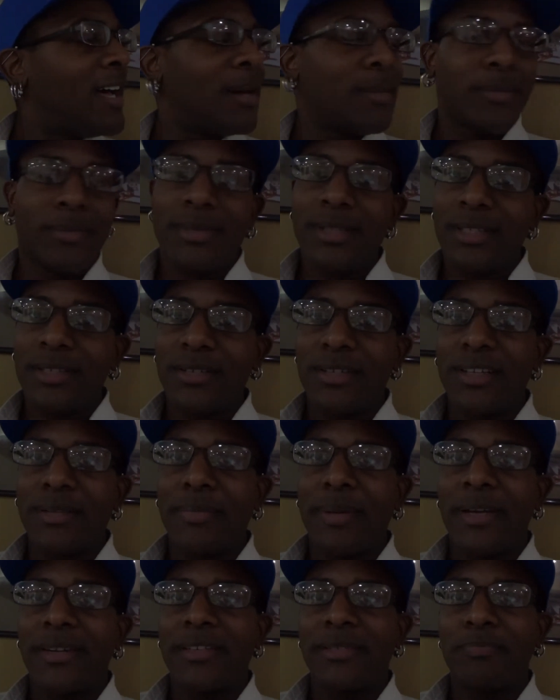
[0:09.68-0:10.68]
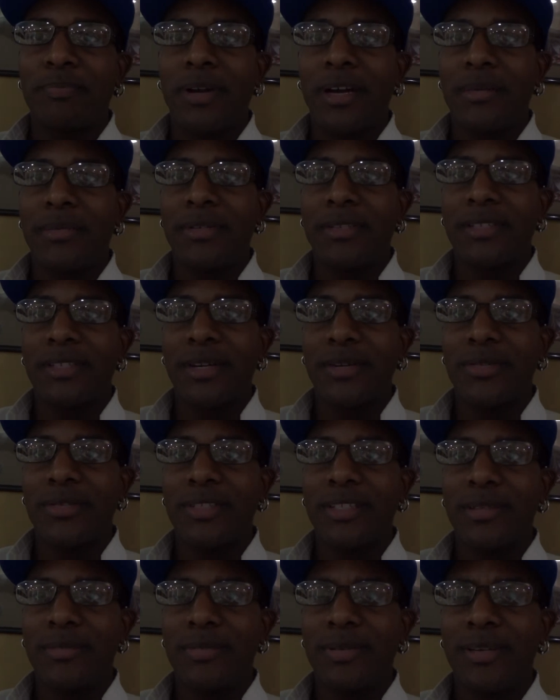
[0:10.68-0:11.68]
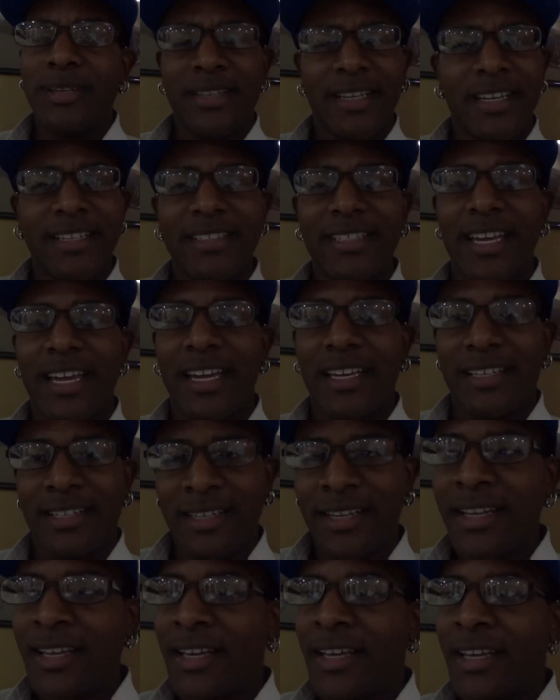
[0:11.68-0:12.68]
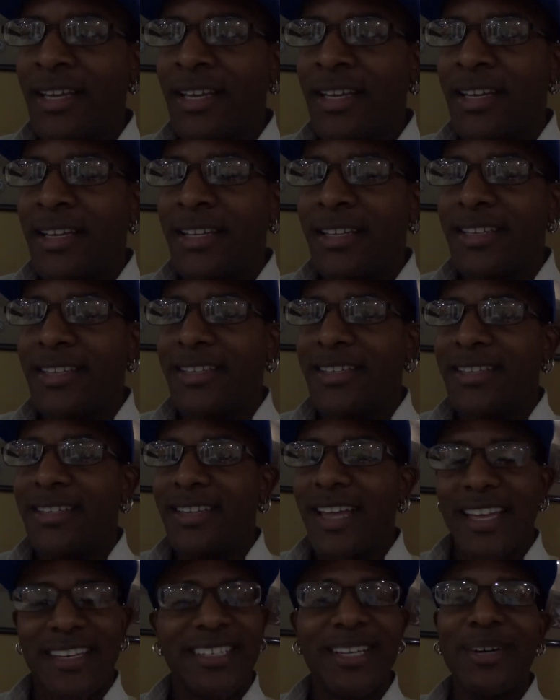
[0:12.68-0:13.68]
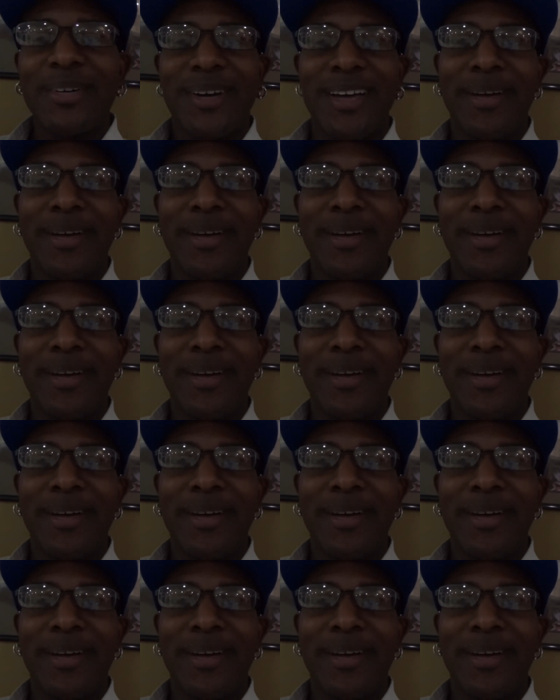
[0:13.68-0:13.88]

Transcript: I'm literally about to probably just go to sleep. Yes, I, I don't,